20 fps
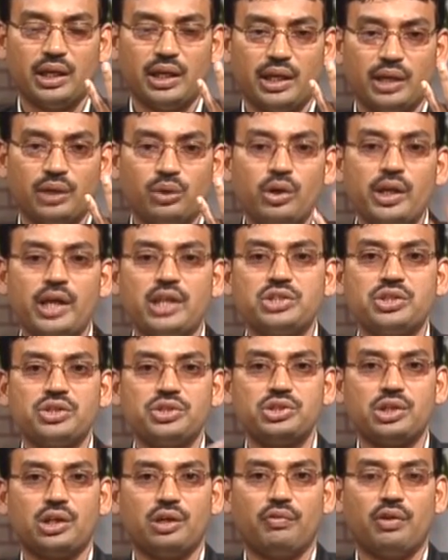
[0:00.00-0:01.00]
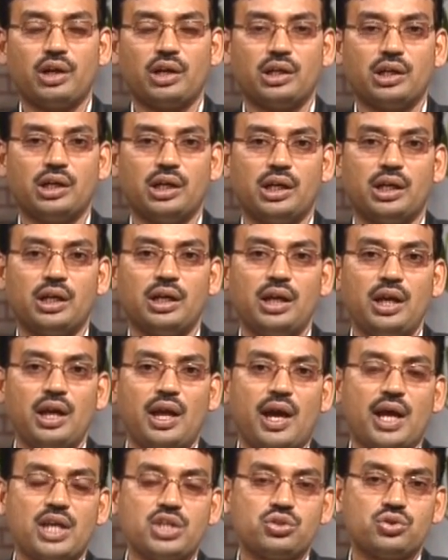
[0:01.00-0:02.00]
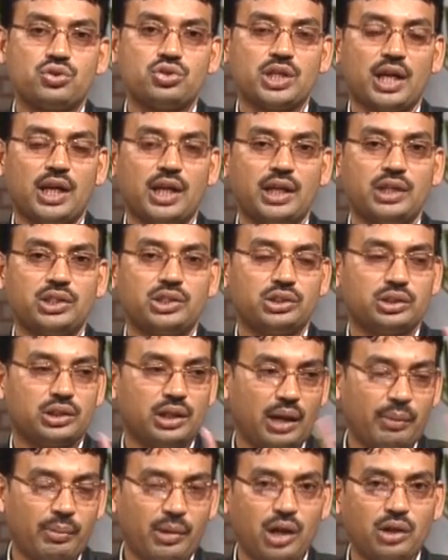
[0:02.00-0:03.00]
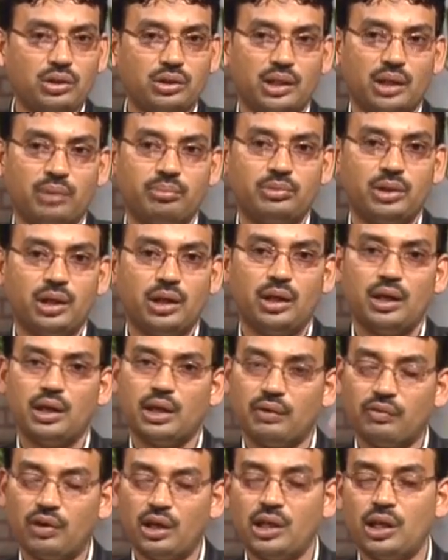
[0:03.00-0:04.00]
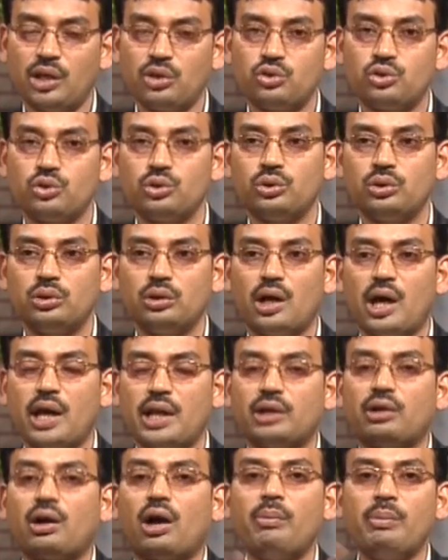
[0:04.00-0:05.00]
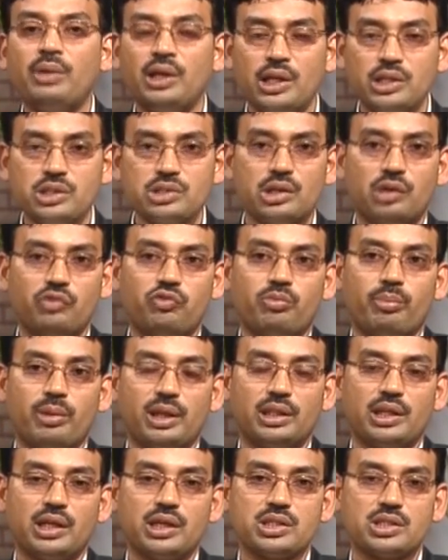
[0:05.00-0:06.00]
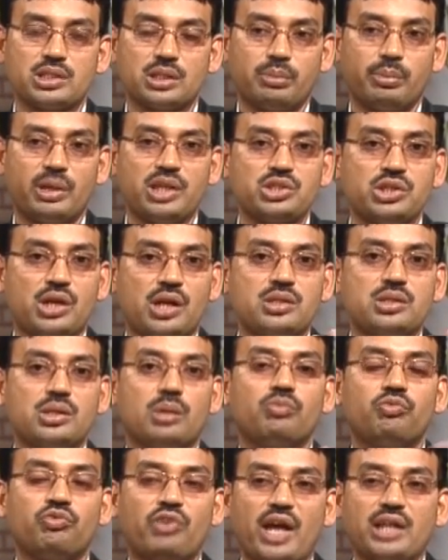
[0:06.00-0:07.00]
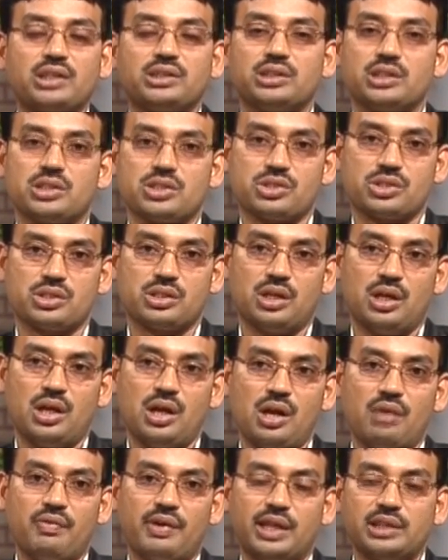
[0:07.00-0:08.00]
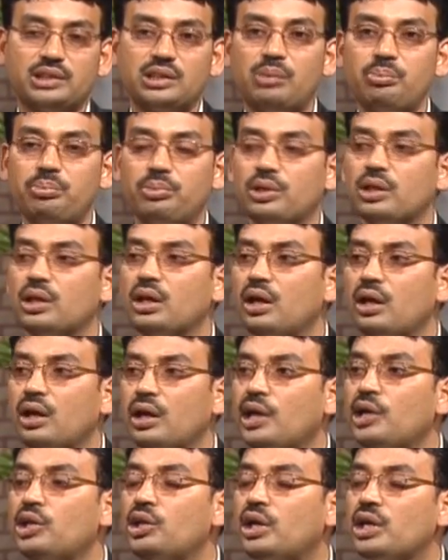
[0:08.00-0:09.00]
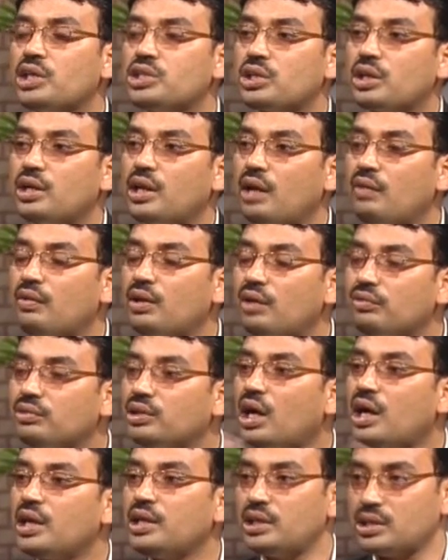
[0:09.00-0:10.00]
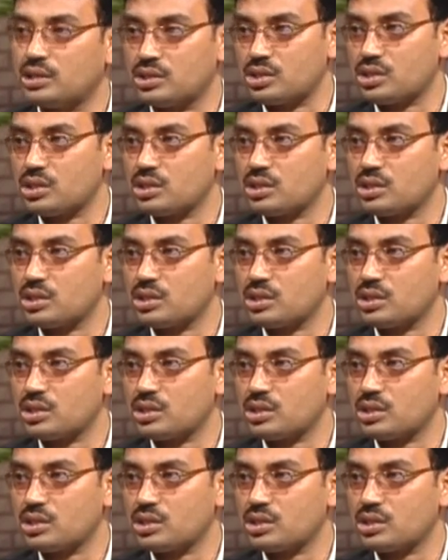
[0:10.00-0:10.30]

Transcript: good extension worker has to select among them one or two or a combination of methods based on some factors. For example, education level of the audience.